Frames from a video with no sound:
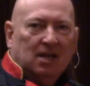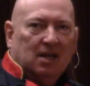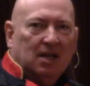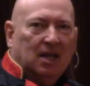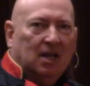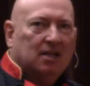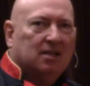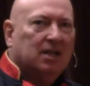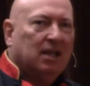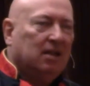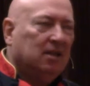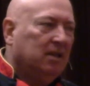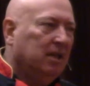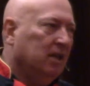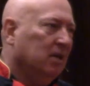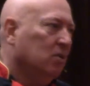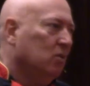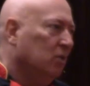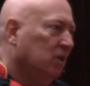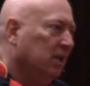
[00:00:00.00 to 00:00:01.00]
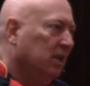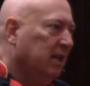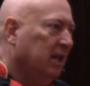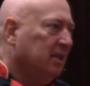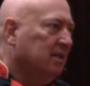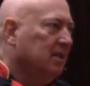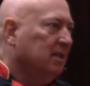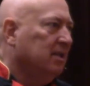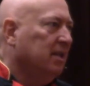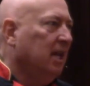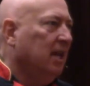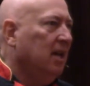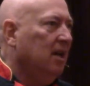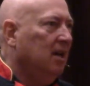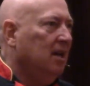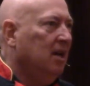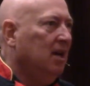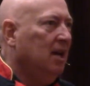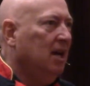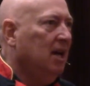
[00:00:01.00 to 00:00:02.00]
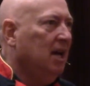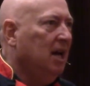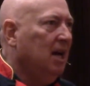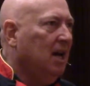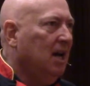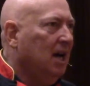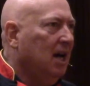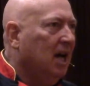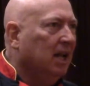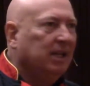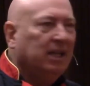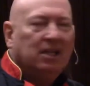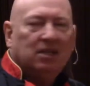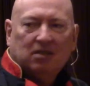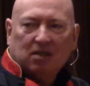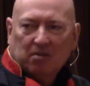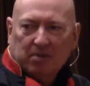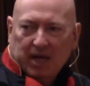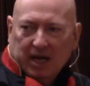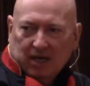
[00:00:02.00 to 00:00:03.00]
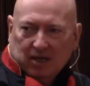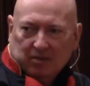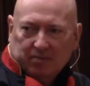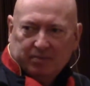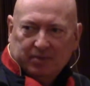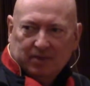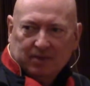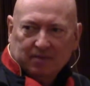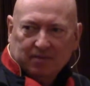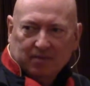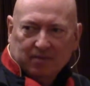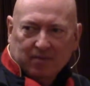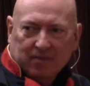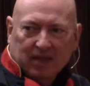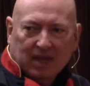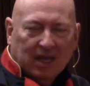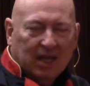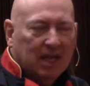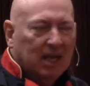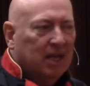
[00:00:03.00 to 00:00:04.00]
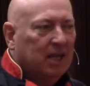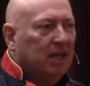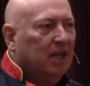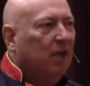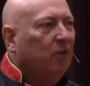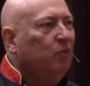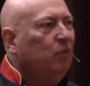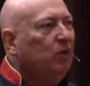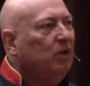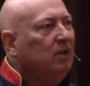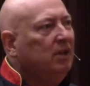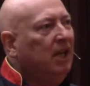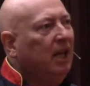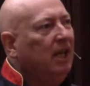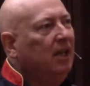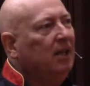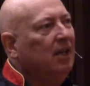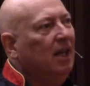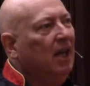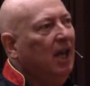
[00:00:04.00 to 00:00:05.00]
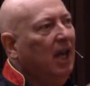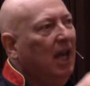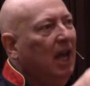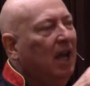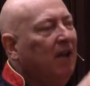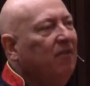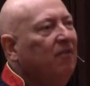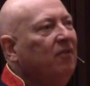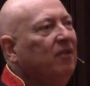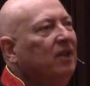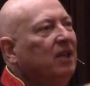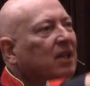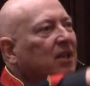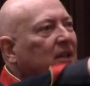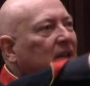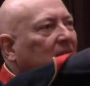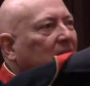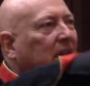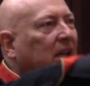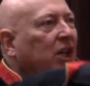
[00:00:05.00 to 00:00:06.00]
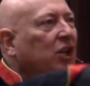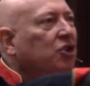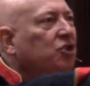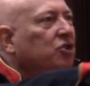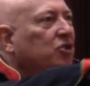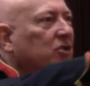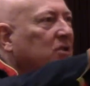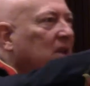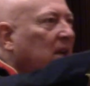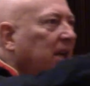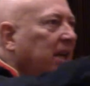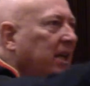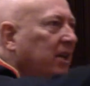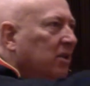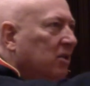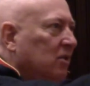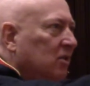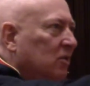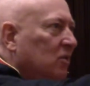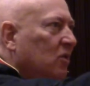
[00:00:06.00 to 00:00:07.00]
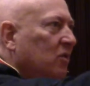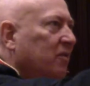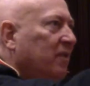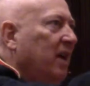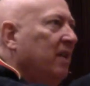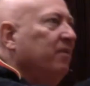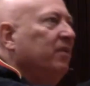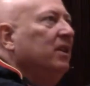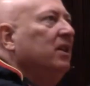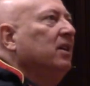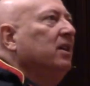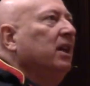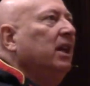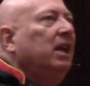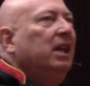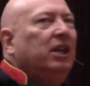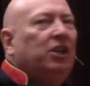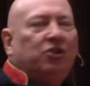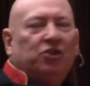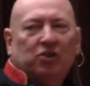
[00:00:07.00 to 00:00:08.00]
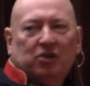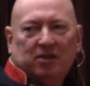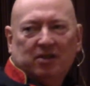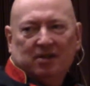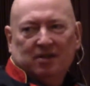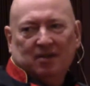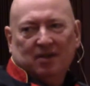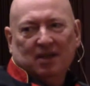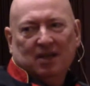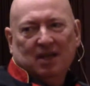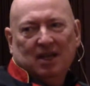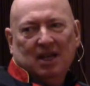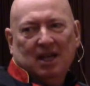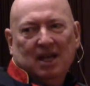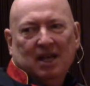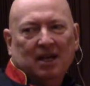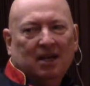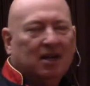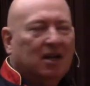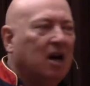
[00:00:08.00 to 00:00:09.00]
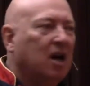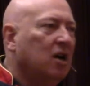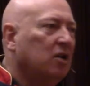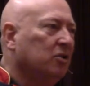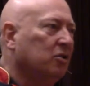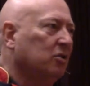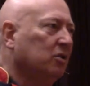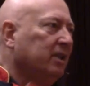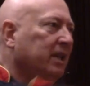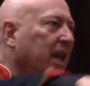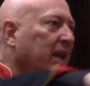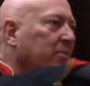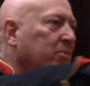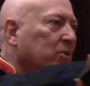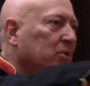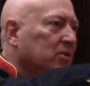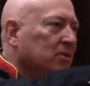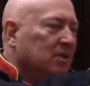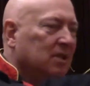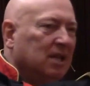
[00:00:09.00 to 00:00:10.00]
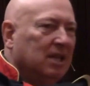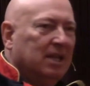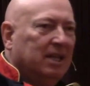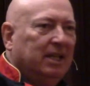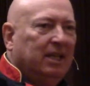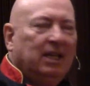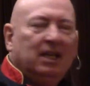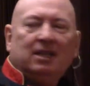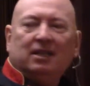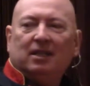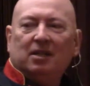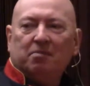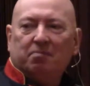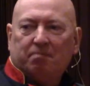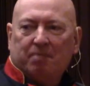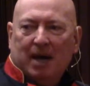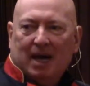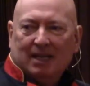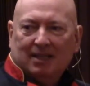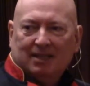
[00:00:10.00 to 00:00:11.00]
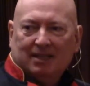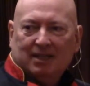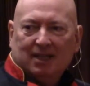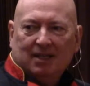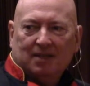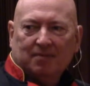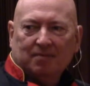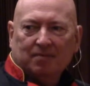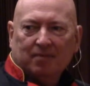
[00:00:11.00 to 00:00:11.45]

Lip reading: I said, Dear Holiness, I said, I need some help. If we take every religious leader of every religion around the table, eating pasta,